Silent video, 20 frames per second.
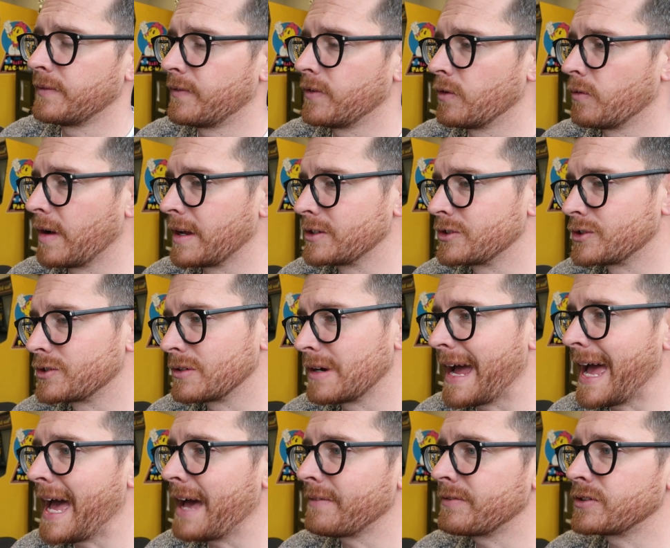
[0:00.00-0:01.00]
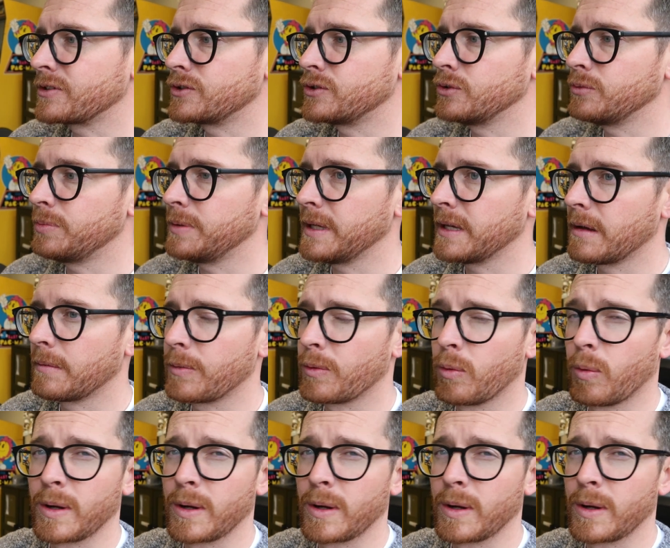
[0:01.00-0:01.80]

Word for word: If you register after 2 p.m.